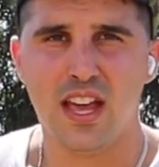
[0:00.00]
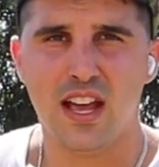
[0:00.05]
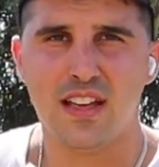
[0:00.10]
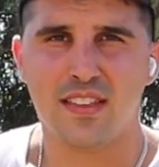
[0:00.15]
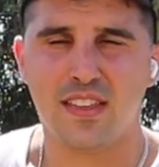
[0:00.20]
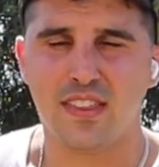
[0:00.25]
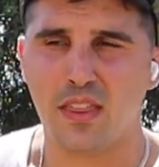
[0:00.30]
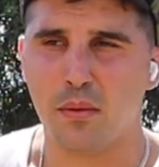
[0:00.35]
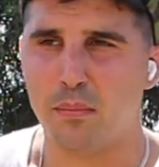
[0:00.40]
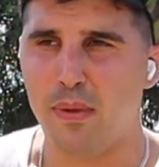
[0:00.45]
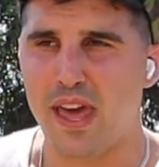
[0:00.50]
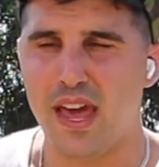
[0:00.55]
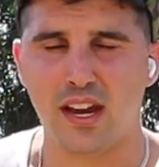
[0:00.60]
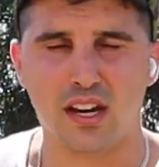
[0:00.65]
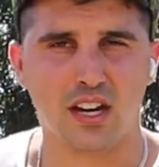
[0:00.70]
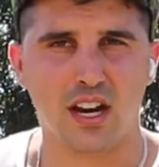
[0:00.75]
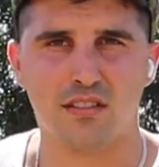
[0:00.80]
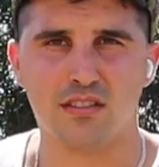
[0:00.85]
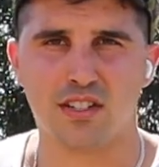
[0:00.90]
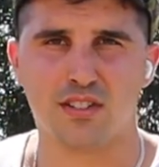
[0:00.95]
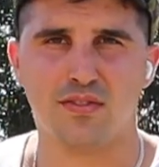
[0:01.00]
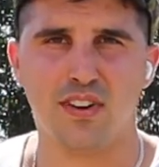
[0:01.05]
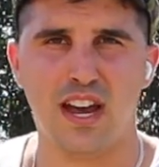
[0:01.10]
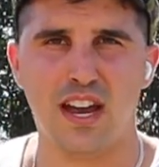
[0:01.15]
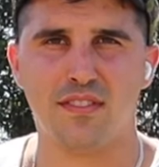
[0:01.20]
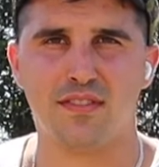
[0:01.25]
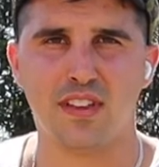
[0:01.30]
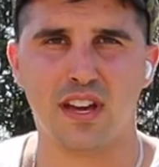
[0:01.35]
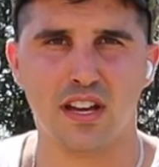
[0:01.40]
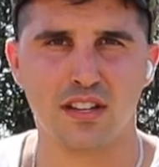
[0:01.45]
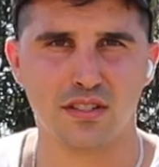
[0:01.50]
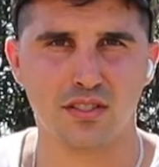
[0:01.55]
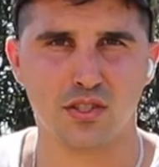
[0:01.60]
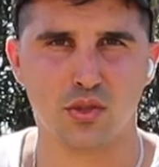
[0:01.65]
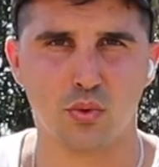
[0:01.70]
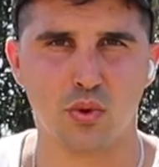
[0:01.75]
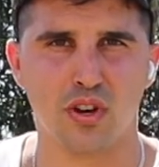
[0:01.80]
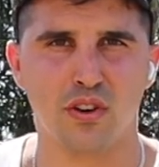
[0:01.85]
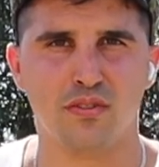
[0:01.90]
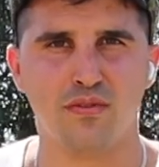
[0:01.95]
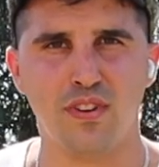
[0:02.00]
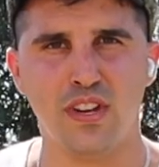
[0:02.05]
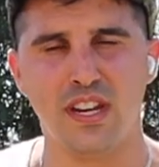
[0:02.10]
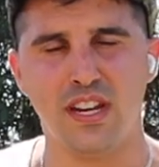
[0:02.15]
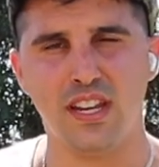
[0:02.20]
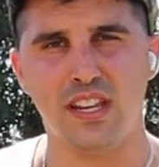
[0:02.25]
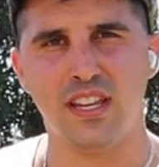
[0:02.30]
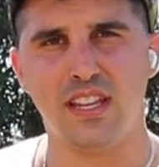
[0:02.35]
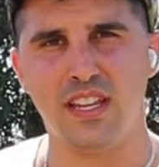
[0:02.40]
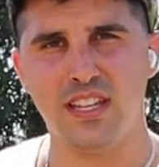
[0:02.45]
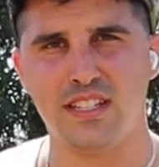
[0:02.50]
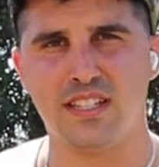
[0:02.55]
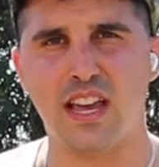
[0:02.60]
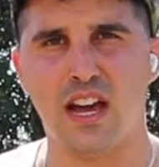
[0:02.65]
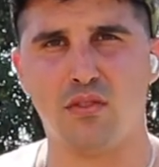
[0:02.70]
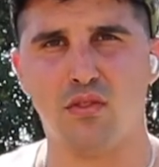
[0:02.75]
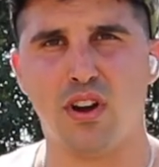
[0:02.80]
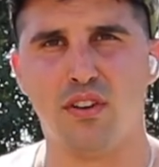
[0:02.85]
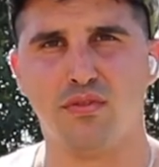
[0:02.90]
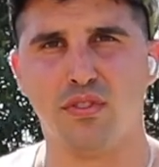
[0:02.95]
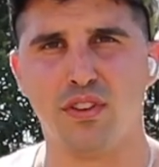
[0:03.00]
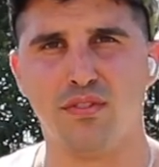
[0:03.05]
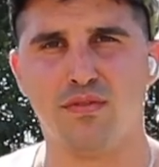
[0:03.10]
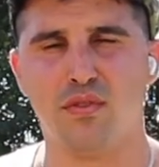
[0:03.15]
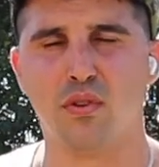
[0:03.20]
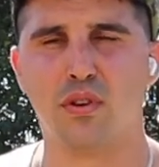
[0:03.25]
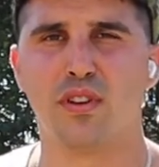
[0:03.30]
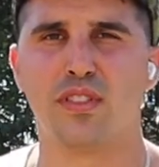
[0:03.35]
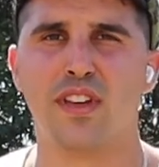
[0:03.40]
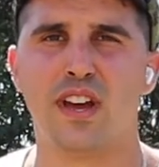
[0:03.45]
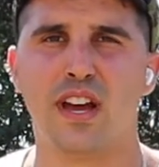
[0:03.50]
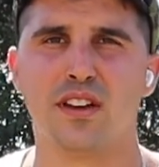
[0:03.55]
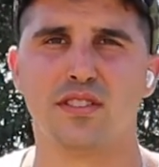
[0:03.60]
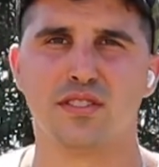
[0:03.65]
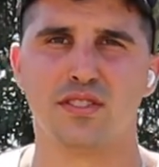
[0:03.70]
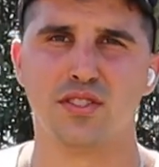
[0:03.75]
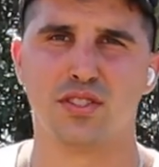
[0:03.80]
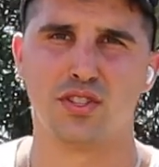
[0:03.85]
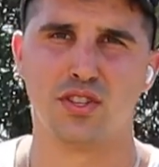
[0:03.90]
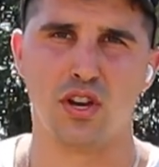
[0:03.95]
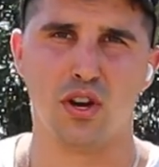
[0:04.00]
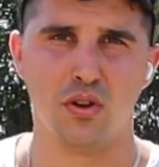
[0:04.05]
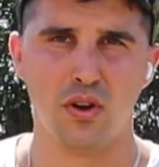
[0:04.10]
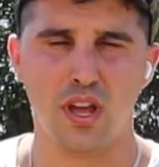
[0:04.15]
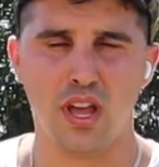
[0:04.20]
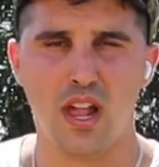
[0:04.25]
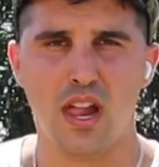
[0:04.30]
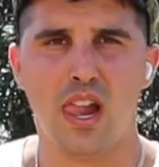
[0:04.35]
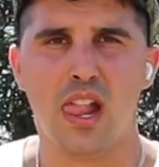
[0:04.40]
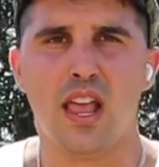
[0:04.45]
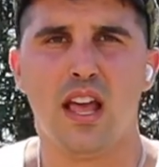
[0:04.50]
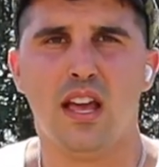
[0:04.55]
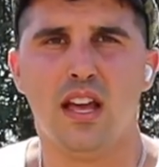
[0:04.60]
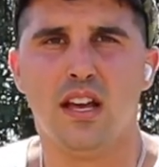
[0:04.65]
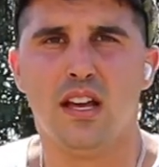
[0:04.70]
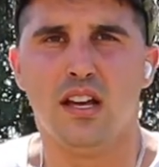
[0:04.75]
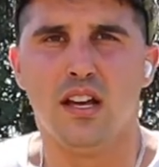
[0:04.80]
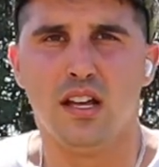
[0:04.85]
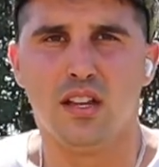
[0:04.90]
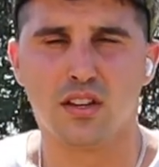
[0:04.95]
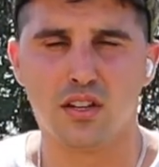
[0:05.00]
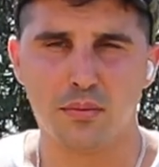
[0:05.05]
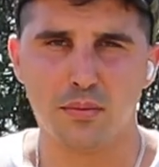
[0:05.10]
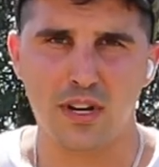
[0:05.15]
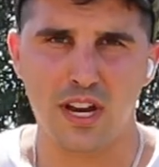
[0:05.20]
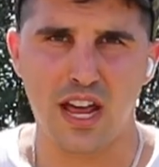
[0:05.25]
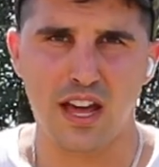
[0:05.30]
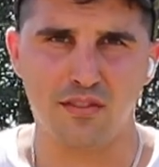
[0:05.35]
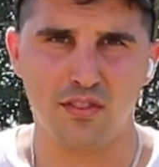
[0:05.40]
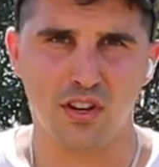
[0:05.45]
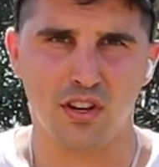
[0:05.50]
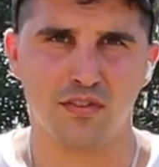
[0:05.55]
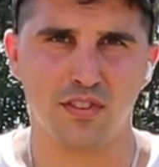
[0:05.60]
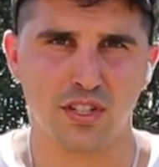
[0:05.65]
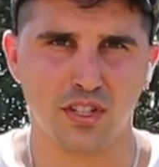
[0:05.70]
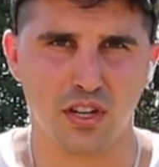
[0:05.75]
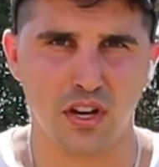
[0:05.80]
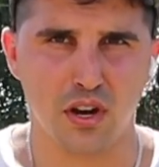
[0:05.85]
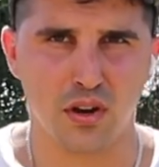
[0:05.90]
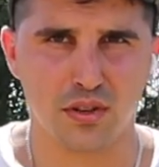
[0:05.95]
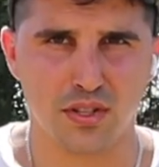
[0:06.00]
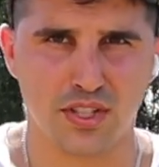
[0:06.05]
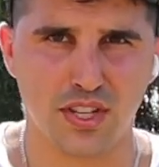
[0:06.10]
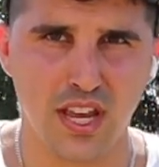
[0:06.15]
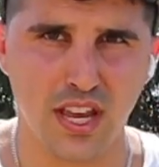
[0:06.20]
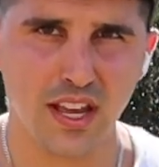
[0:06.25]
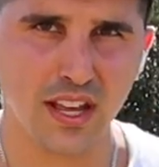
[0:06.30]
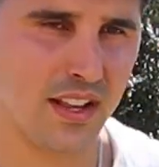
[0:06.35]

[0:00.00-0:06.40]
I think the bag covers 5,000 square feet. He's got roughly 4,000, so a little bit heavier of a dose.